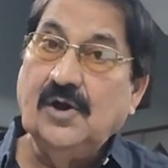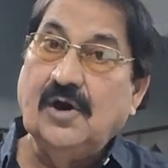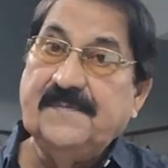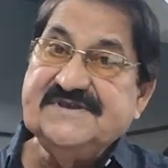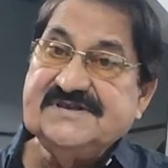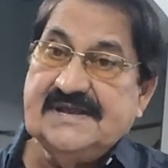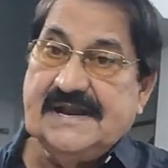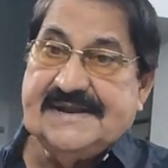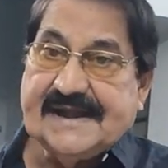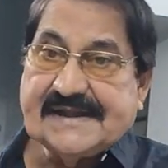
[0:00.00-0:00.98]
the
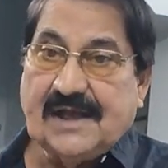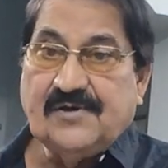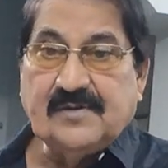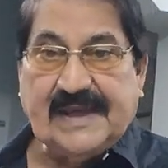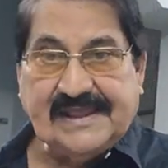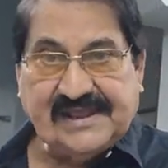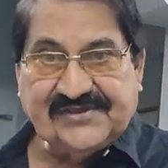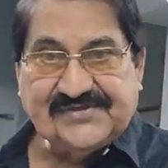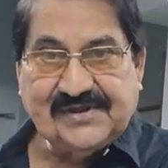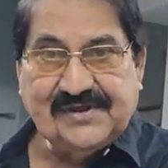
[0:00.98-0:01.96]
official data on
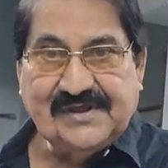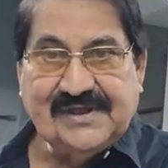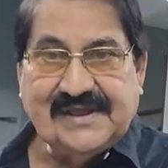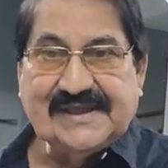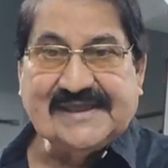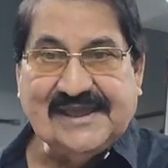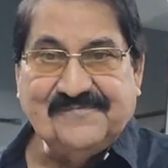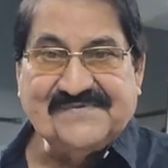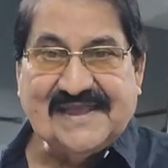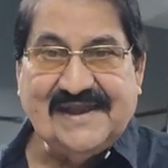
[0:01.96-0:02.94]
migration
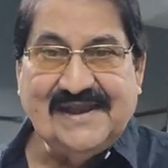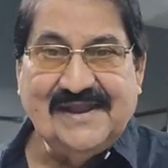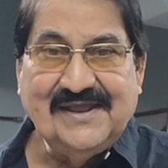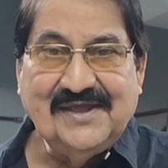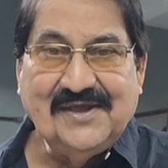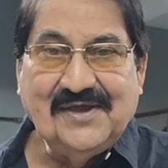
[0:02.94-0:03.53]
gives an